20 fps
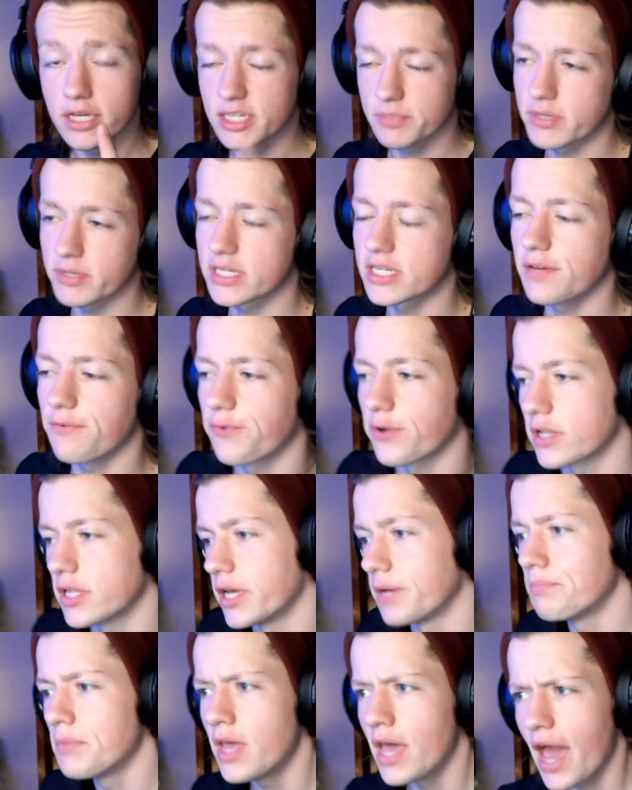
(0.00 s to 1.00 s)

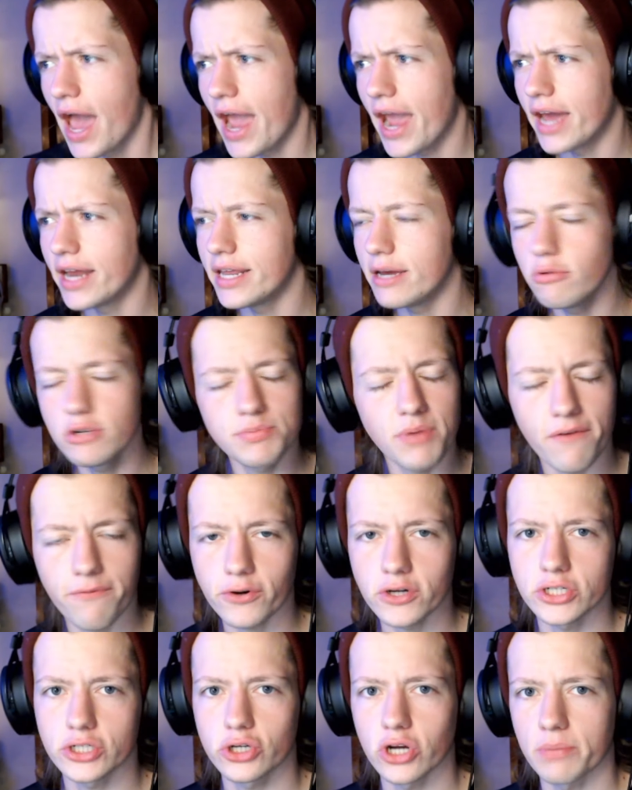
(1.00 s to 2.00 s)
specifically, and it was my
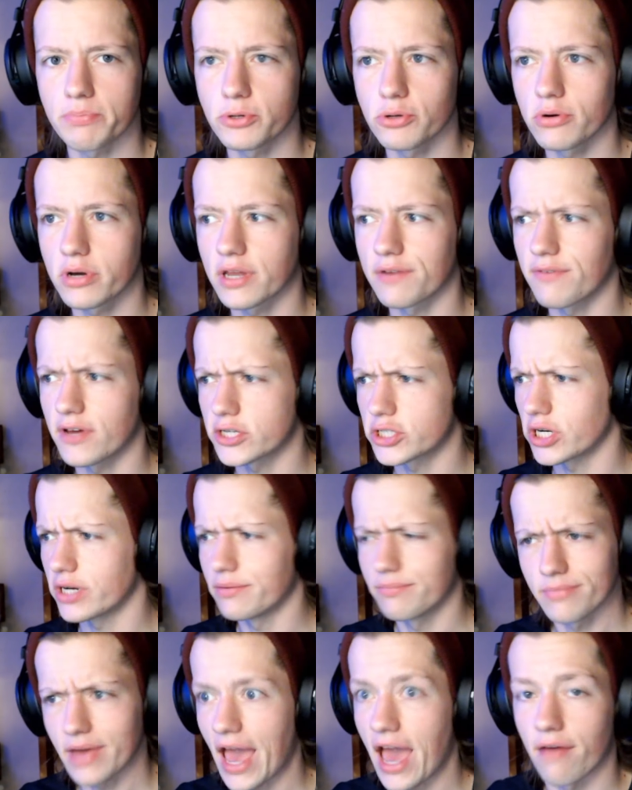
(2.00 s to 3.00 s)
first trip to a
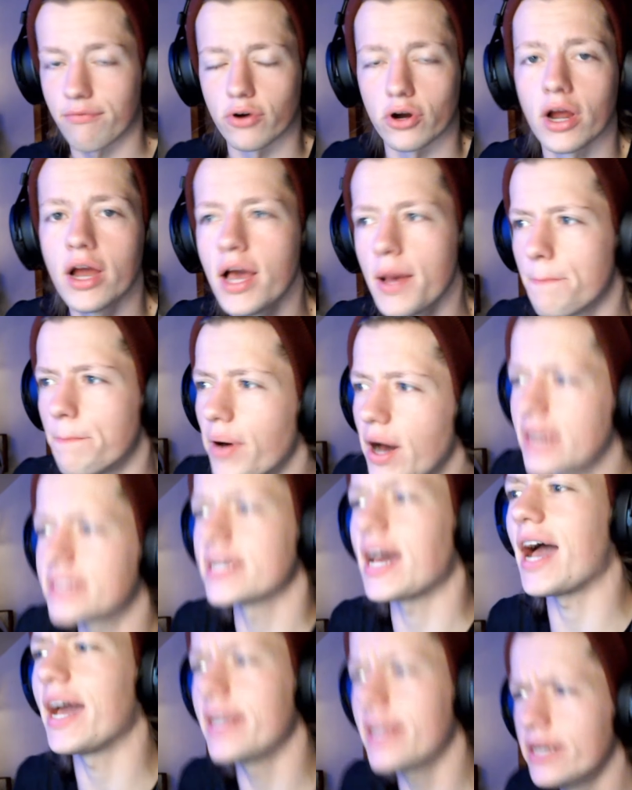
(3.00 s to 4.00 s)
convention ever. But
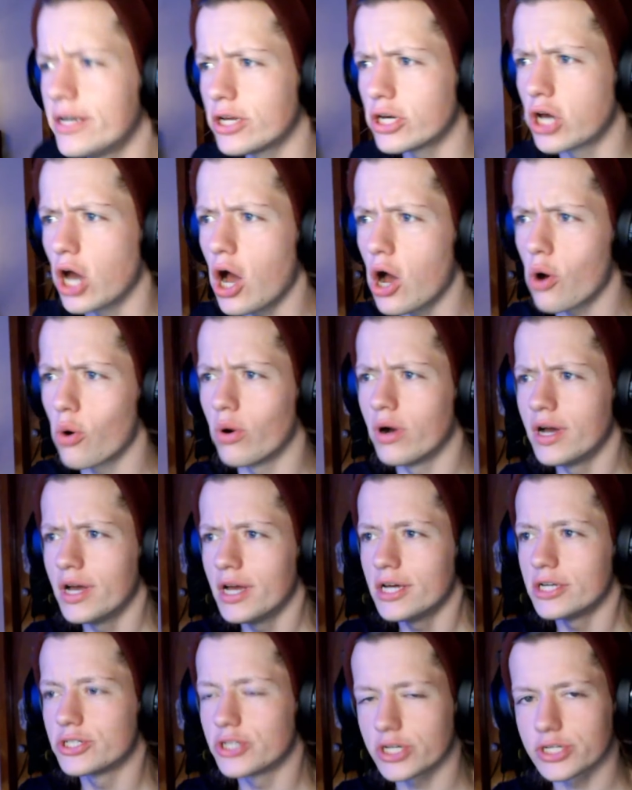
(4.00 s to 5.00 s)
I didn't go
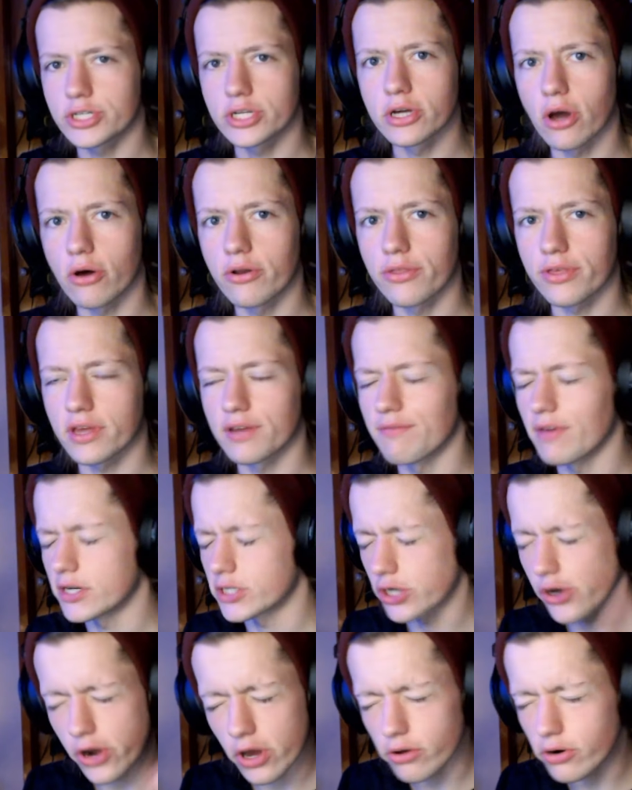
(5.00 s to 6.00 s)
just to go to the
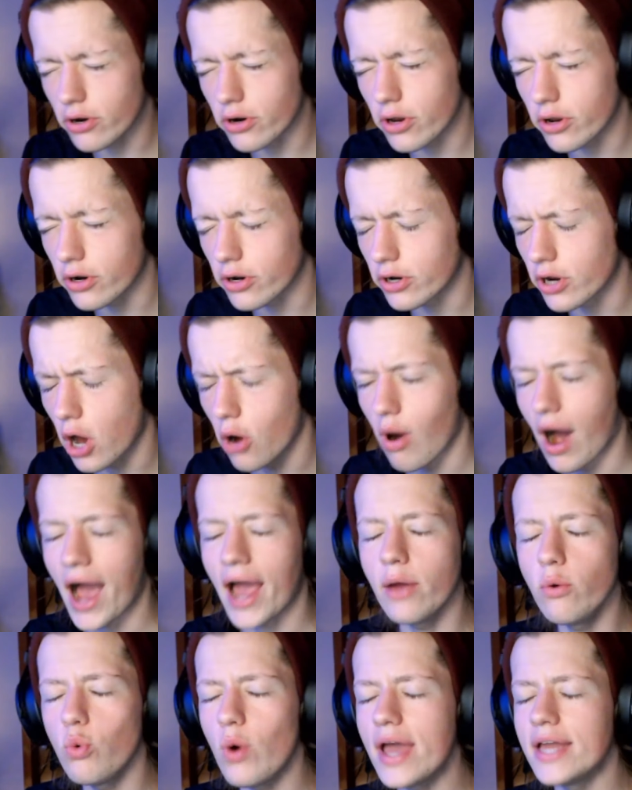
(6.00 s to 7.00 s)
convention. No, no, no, no, no.
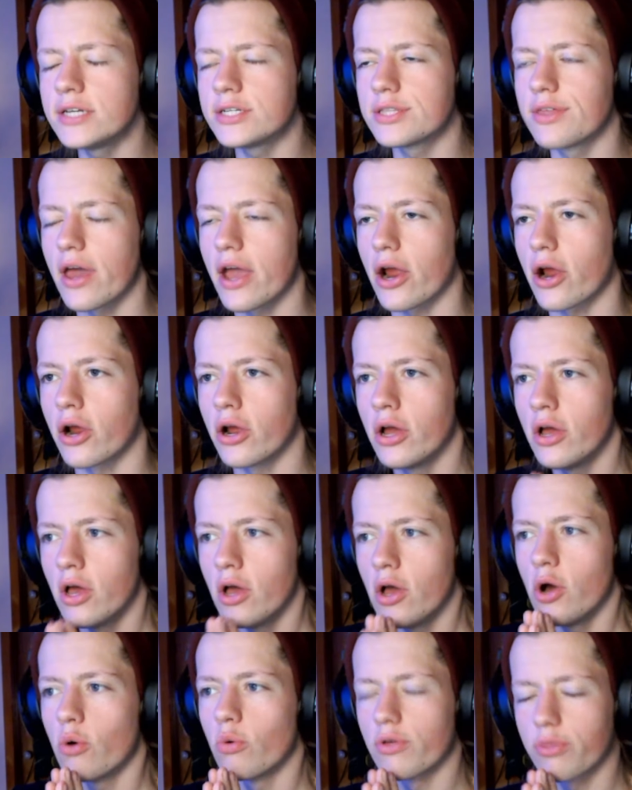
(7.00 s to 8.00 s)
I went there
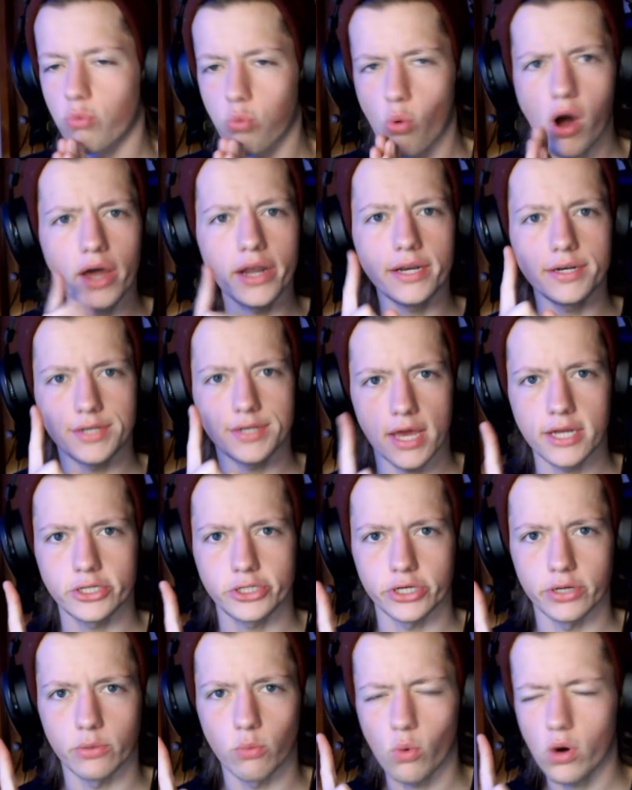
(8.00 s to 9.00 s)
with one
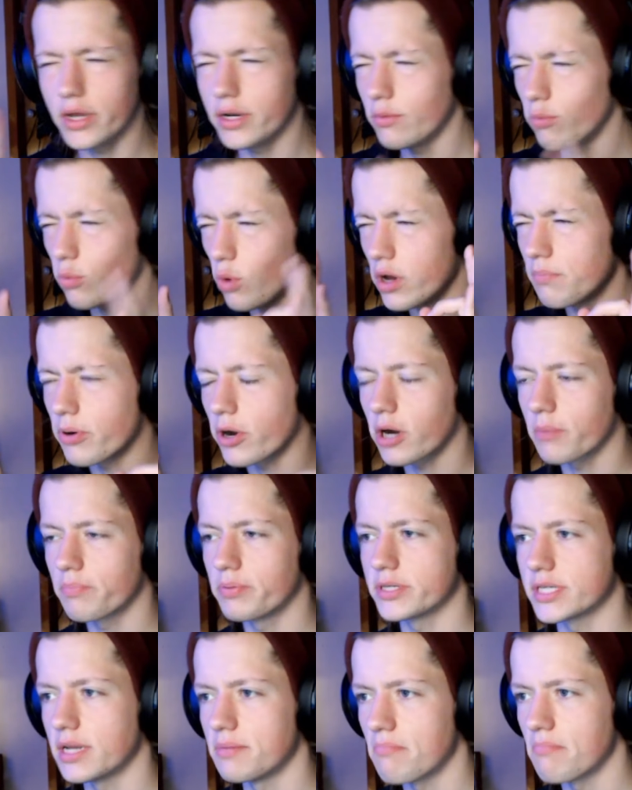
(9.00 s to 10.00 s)
intention, one one
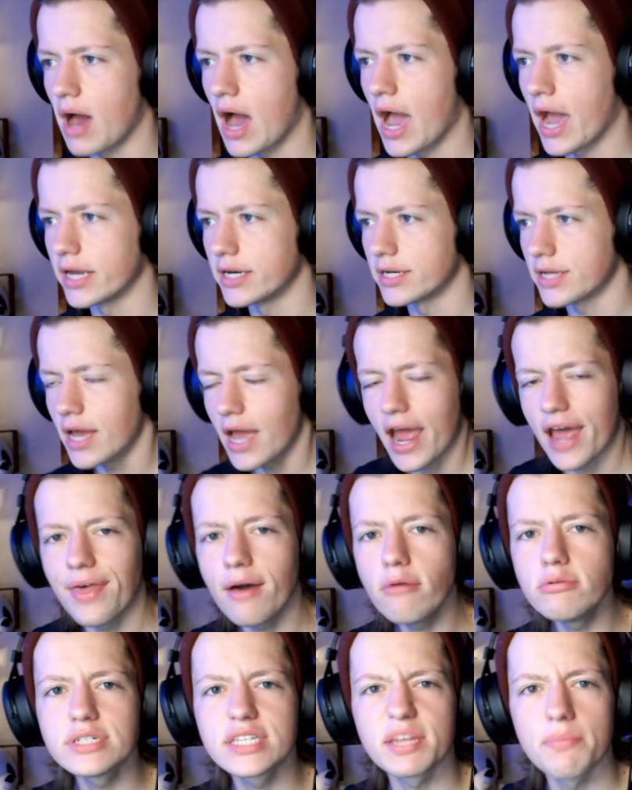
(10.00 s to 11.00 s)
purpose in mind, and
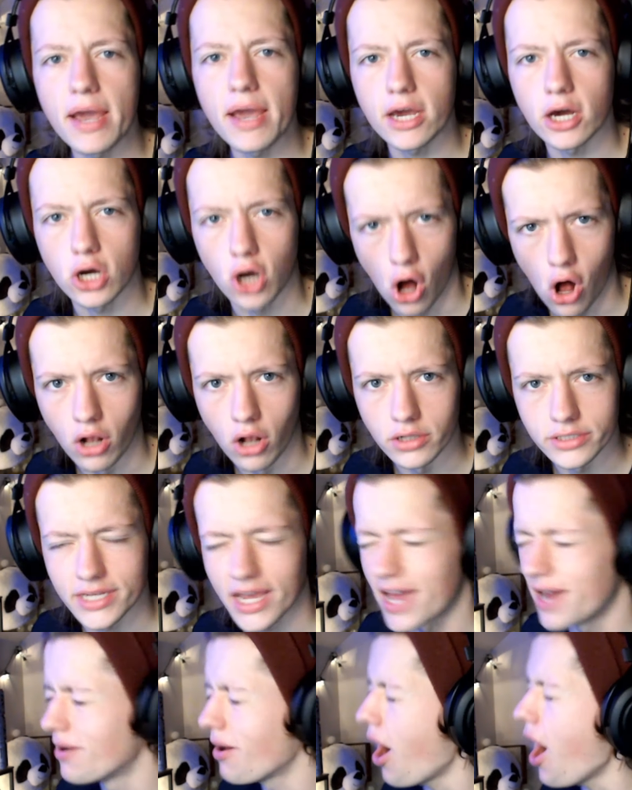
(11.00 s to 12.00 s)
that was to make a cult.
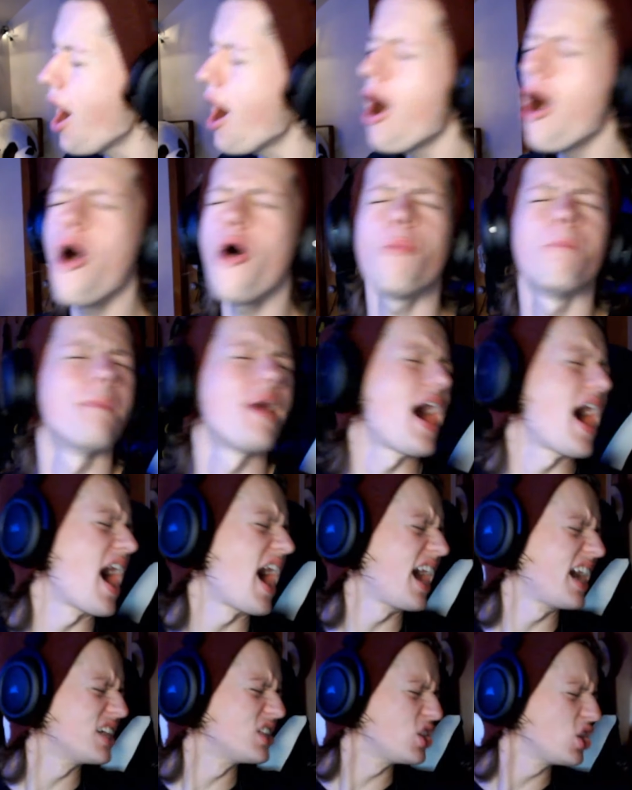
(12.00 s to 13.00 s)
And oh
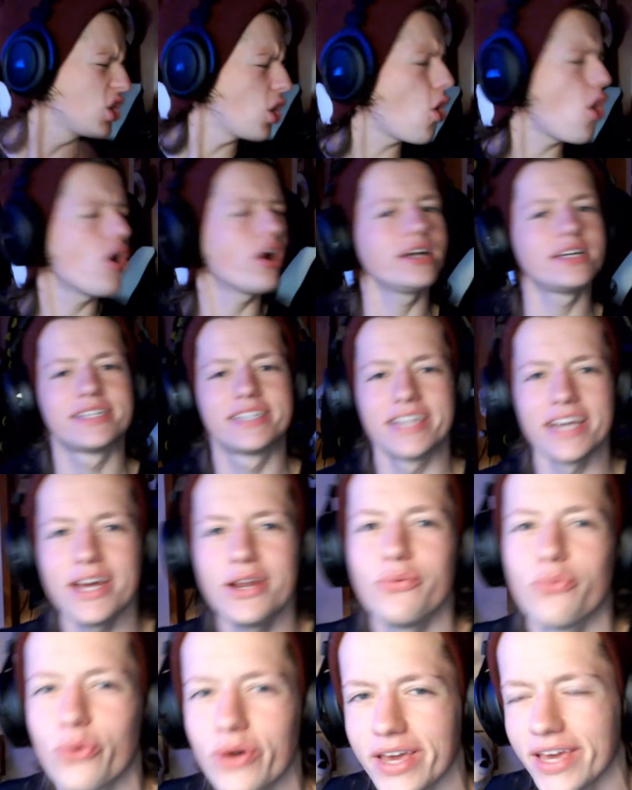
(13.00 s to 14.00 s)
my lord,
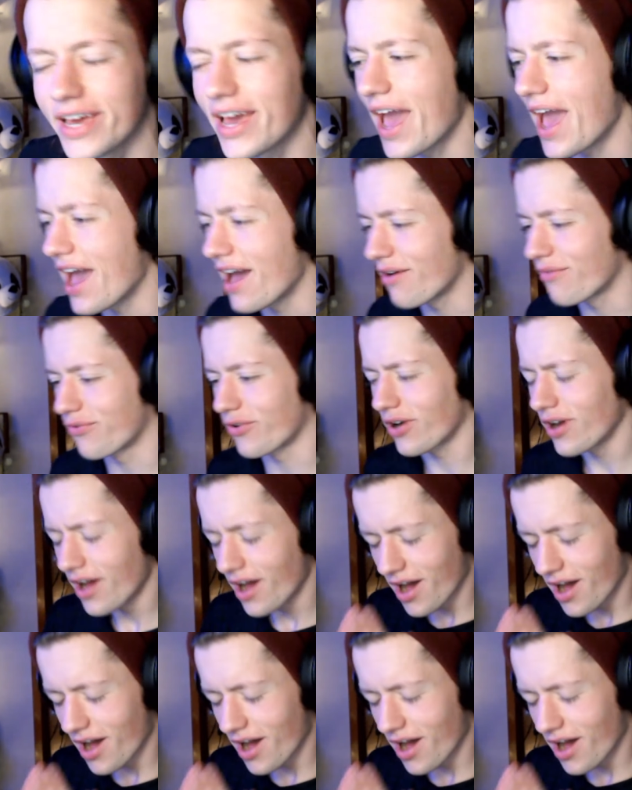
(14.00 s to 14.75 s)
did we ever